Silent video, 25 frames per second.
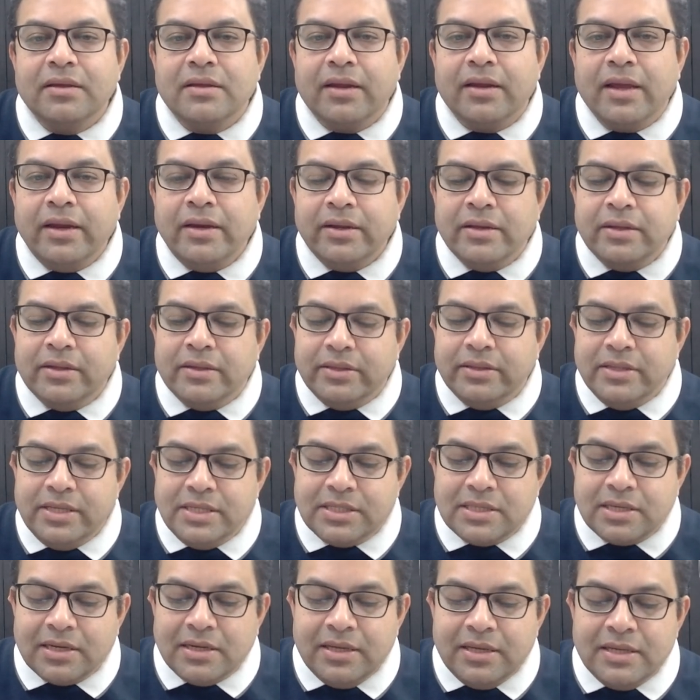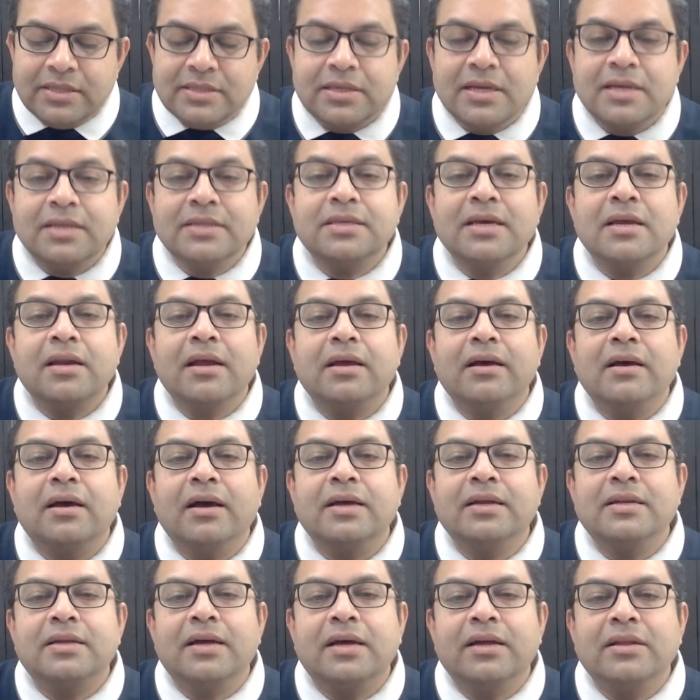Right, these kleshas
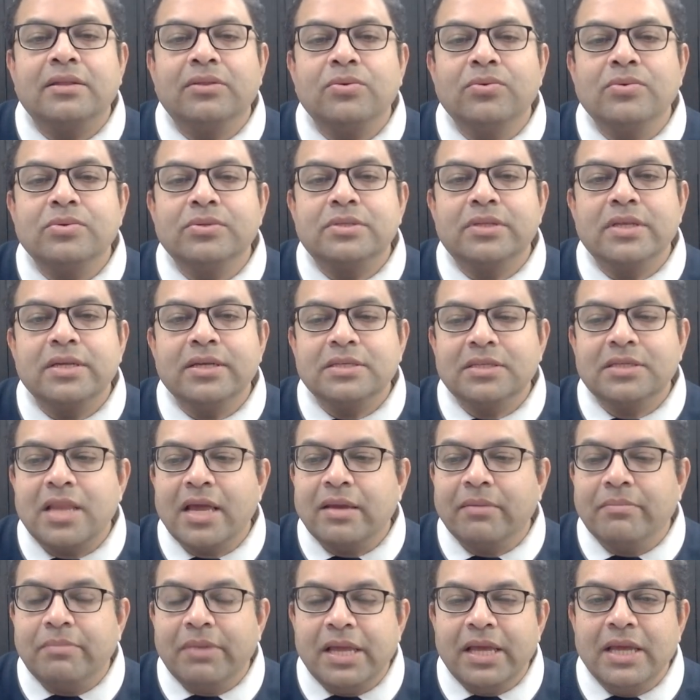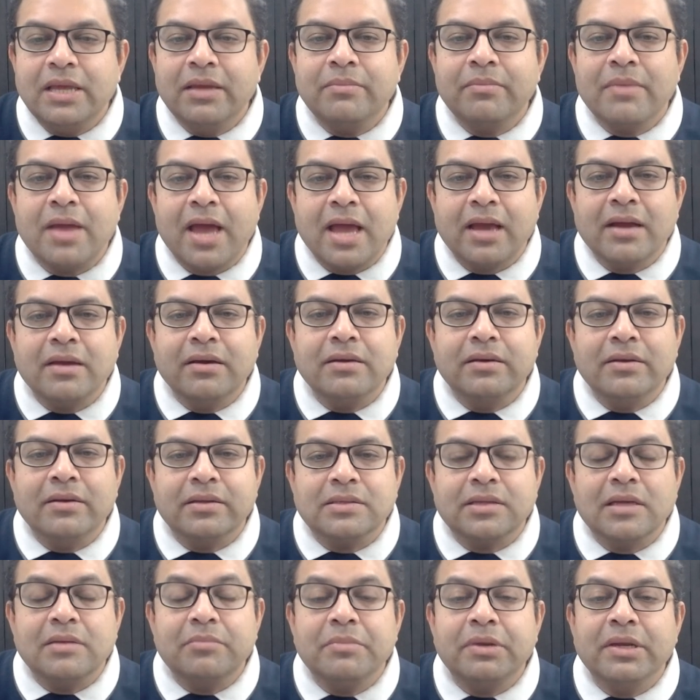are those things like blame, anger,
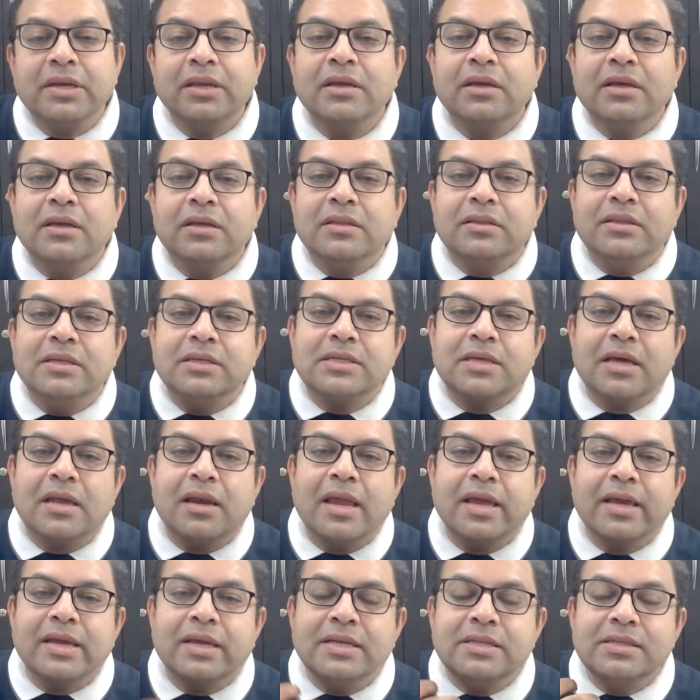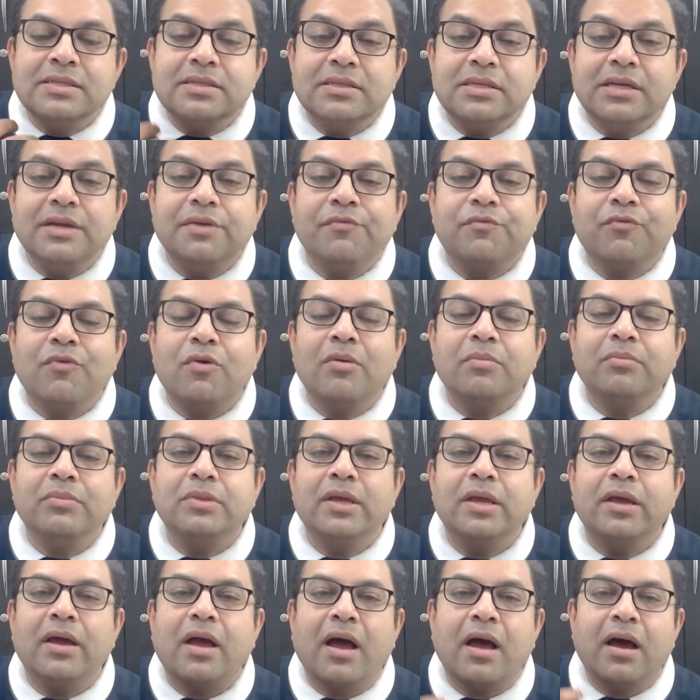resentment. These are like in seed form,
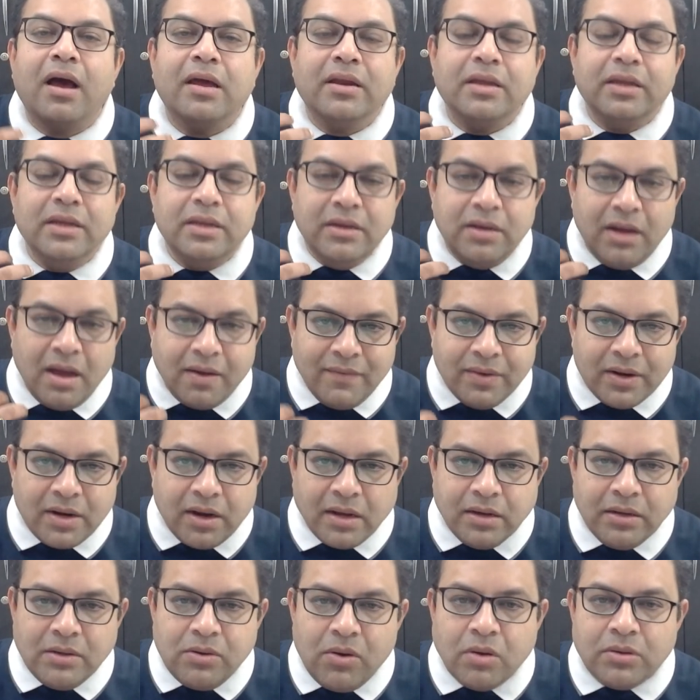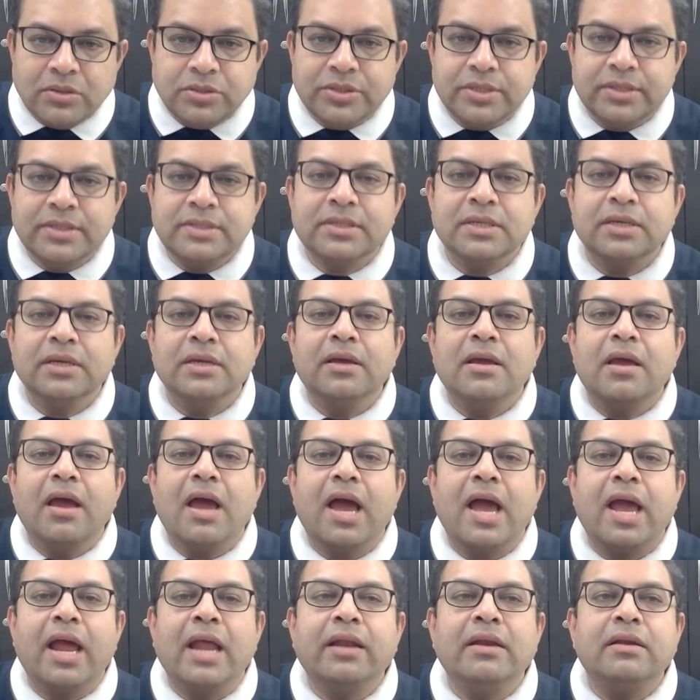they are in our unconscious,
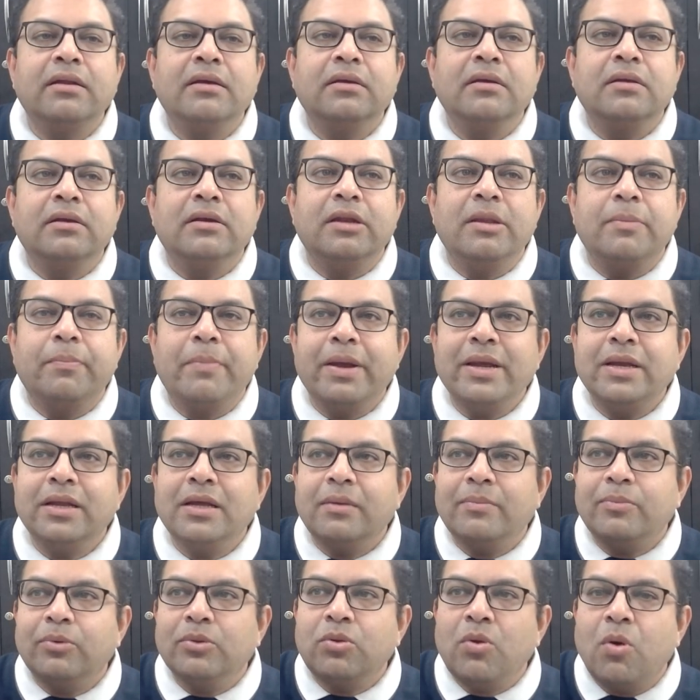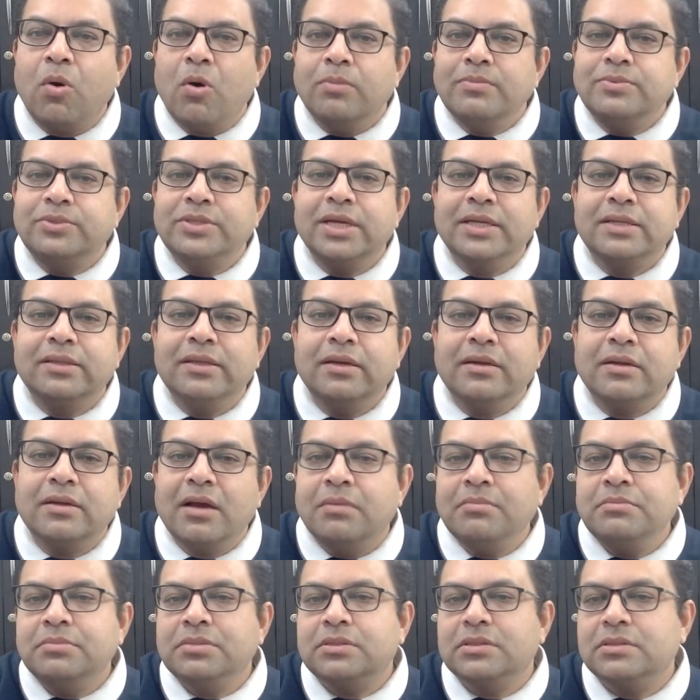and depending upon the object that
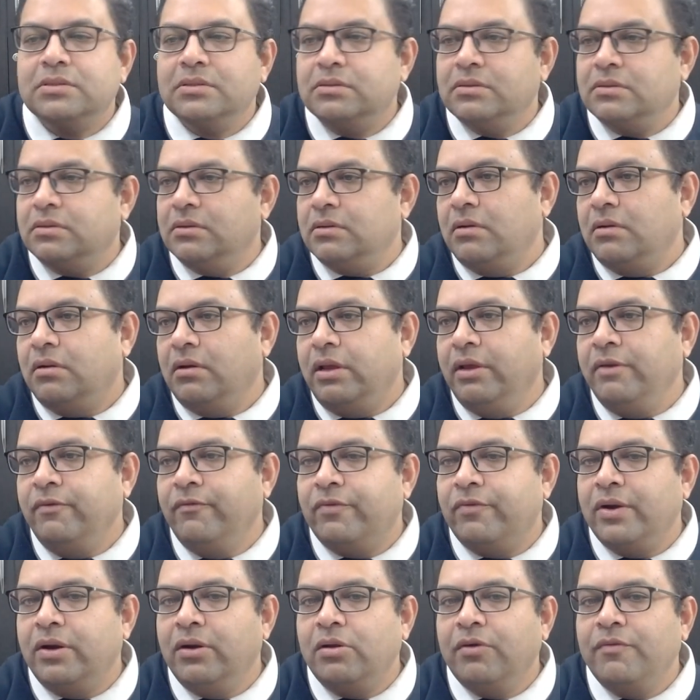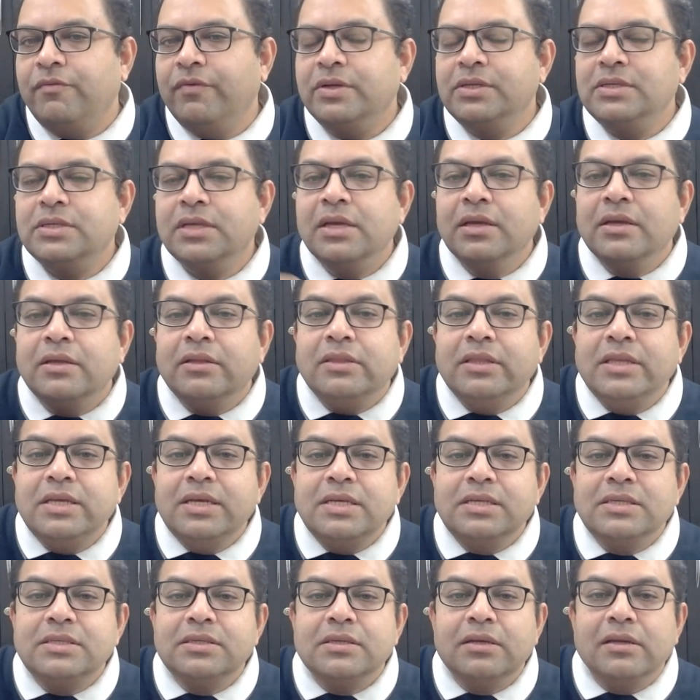comes in front of us,
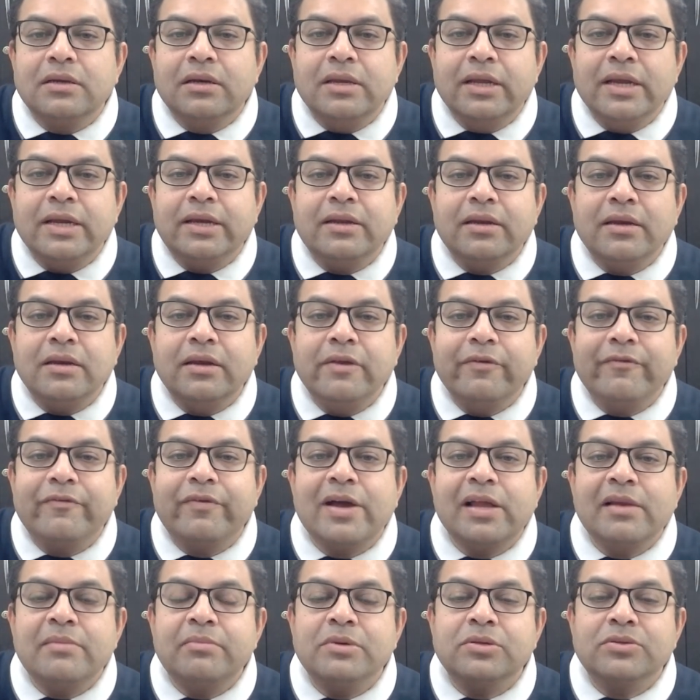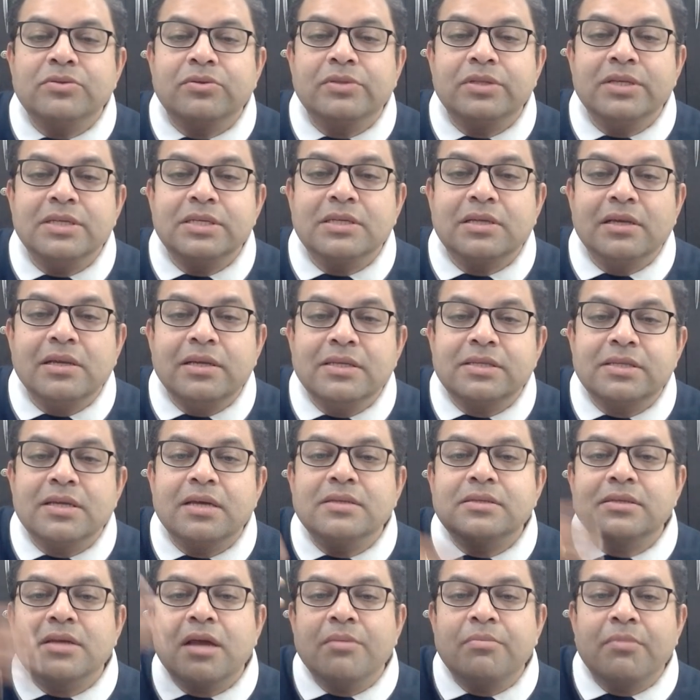these latent defilements or these
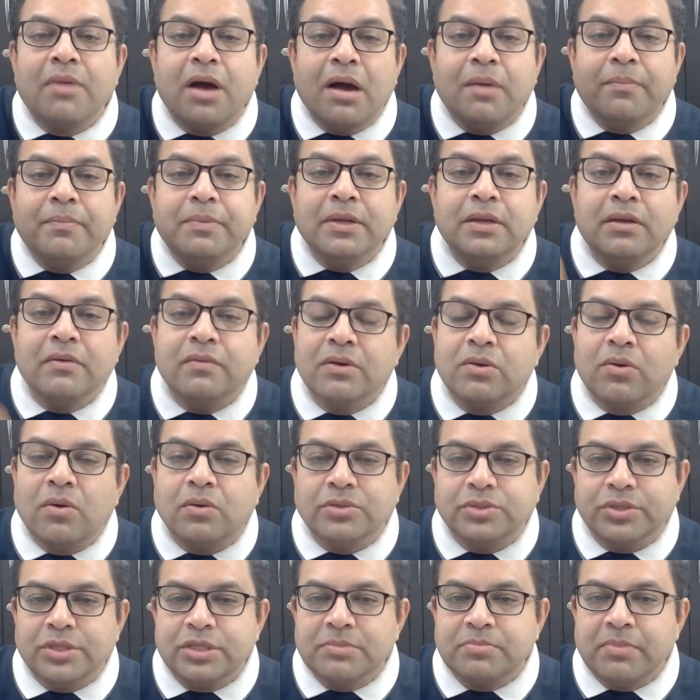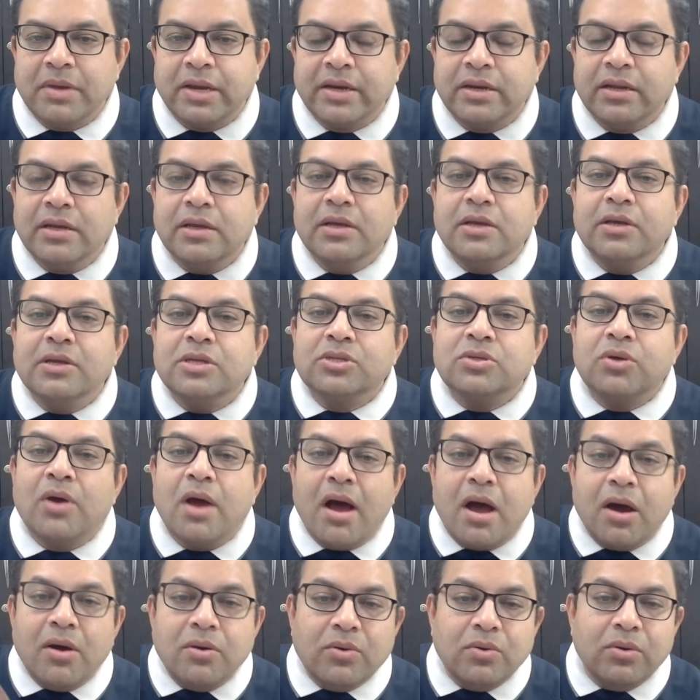kleshas come up in our conscious mind. So
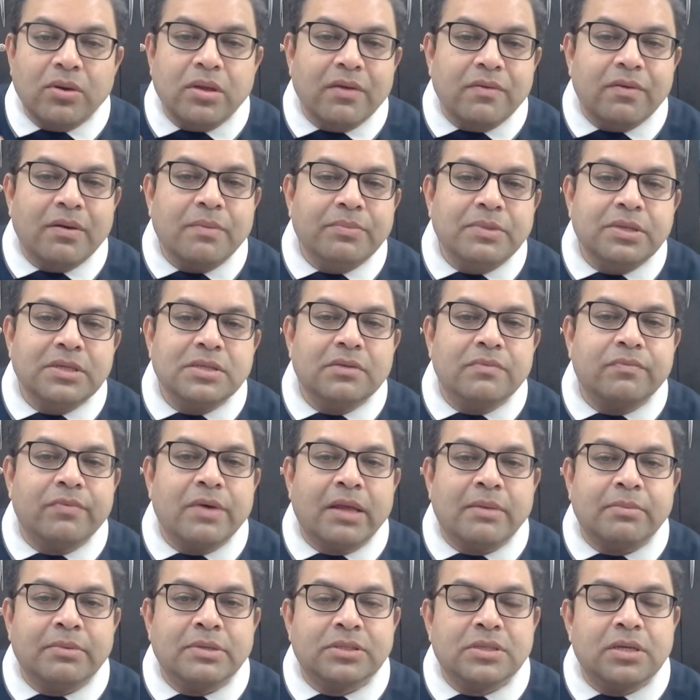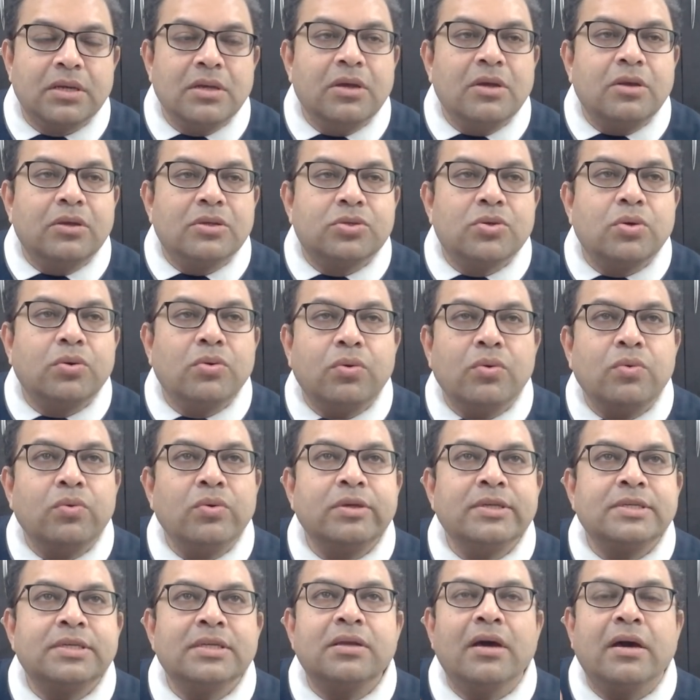how to give up these defilements? So who
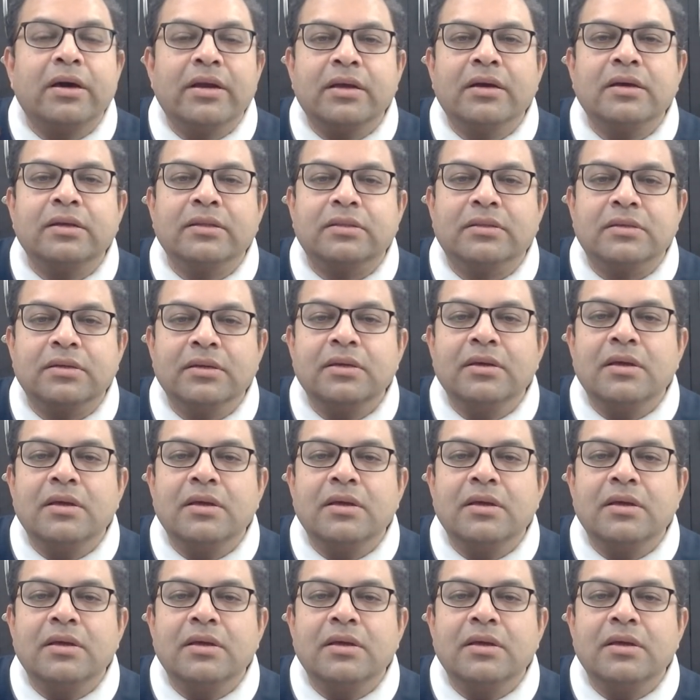is an arhant?